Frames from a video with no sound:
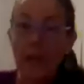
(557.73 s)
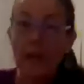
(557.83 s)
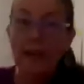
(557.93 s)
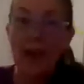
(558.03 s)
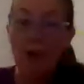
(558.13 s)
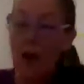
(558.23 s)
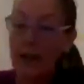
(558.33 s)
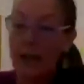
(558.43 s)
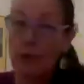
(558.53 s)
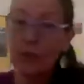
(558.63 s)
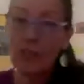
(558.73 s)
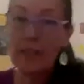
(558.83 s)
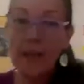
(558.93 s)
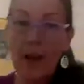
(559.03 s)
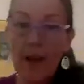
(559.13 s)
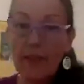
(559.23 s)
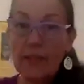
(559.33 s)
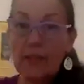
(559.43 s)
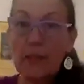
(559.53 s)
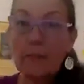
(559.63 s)
Now, I usually have
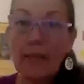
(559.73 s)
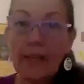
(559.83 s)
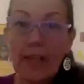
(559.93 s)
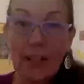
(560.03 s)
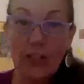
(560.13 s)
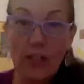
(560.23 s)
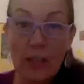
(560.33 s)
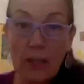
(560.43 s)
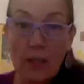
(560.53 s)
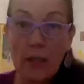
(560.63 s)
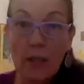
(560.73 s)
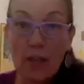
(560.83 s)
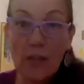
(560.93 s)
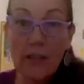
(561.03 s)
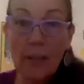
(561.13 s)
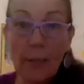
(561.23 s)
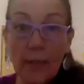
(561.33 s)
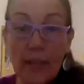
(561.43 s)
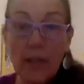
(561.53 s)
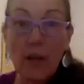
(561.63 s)
this in my kitchen because I
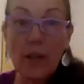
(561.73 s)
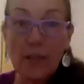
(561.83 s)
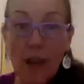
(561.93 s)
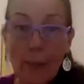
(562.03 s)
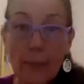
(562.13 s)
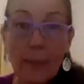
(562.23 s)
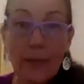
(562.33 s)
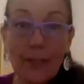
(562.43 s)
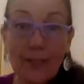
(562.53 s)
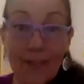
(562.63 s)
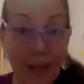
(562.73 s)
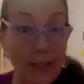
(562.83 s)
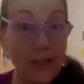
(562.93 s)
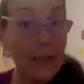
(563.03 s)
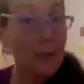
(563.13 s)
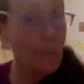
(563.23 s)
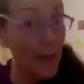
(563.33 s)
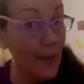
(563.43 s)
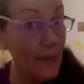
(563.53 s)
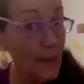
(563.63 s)
put it on top of my recycling
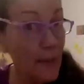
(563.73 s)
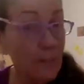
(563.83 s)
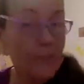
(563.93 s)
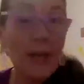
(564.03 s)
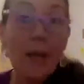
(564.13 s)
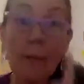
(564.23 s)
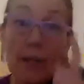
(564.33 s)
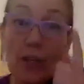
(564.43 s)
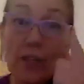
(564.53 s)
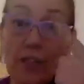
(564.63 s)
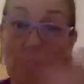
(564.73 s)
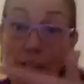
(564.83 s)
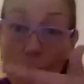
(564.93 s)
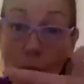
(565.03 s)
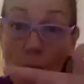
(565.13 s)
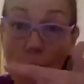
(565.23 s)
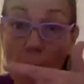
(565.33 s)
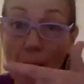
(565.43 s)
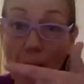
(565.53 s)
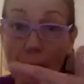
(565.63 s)
bin because this
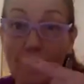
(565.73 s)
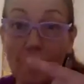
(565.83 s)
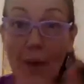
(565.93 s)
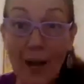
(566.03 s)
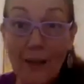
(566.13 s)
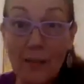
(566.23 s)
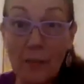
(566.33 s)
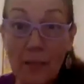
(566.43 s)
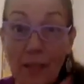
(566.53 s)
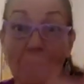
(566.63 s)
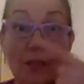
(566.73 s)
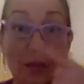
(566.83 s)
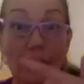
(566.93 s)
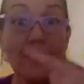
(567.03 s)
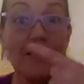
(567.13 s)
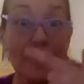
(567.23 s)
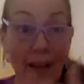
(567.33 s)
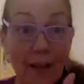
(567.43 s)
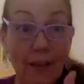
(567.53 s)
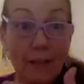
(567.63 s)
robot reminds me to
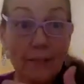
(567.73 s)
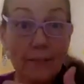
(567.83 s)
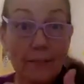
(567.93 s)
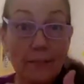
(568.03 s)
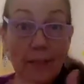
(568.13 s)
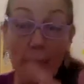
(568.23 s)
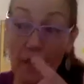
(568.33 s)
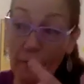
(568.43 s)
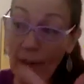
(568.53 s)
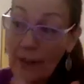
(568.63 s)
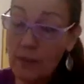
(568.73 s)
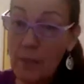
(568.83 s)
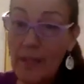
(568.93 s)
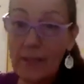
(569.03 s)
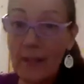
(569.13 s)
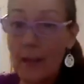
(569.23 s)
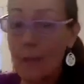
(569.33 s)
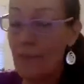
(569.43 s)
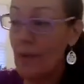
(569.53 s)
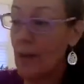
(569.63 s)
recycle. Now, my friends might think
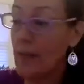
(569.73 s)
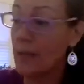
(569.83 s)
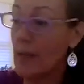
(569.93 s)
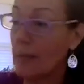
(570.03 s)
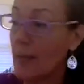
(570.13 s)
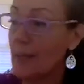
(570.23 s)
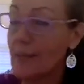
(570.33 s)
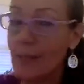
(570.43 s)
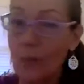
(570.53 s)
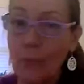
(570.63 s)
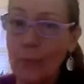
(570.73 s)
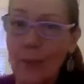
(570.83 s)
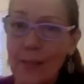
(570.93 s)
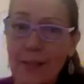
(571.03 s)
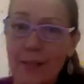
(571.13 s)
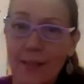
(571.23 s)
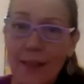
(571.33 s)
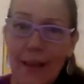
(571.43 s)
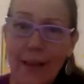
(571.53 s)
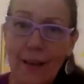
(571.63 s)
I'm funny. They might say, what does this
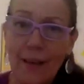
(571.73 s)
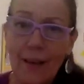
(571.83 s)
lady